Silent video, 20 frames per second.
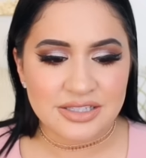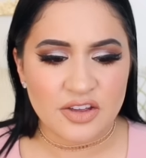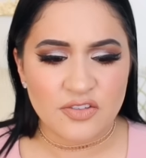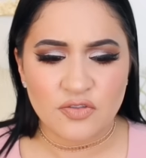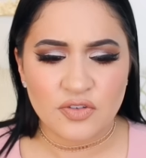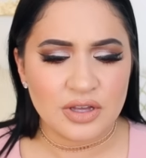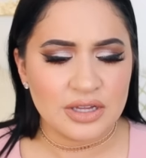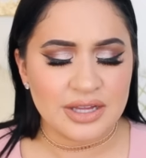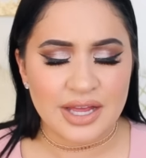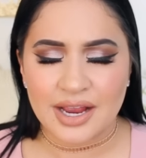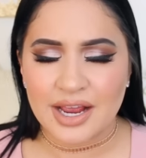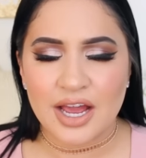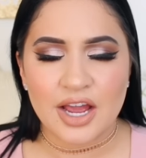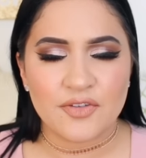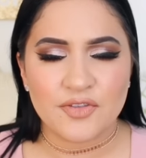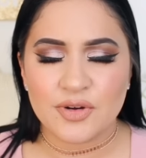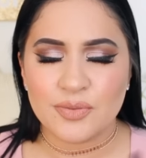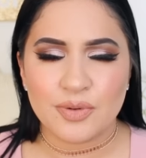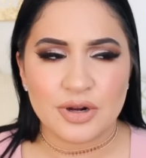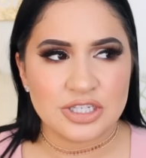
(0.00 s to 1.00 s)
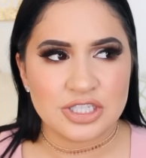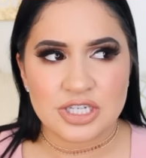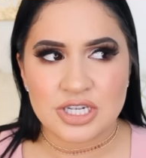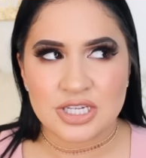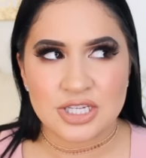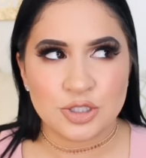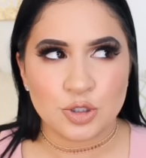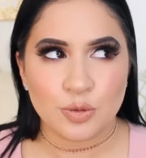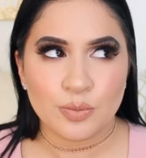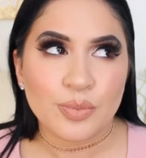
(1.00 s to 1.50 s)
They feel like every brush
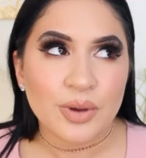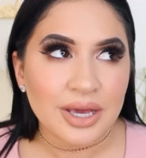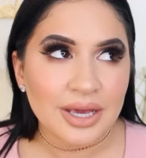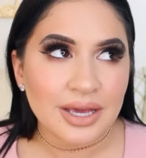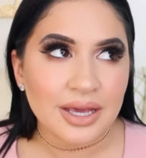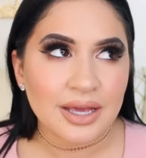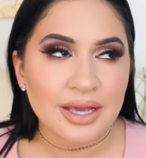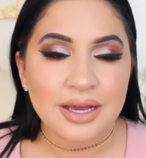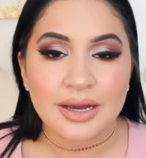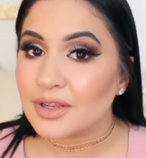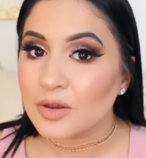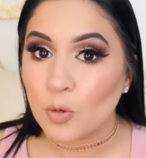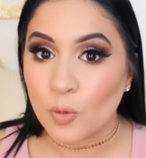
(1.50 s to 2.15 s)
is too big.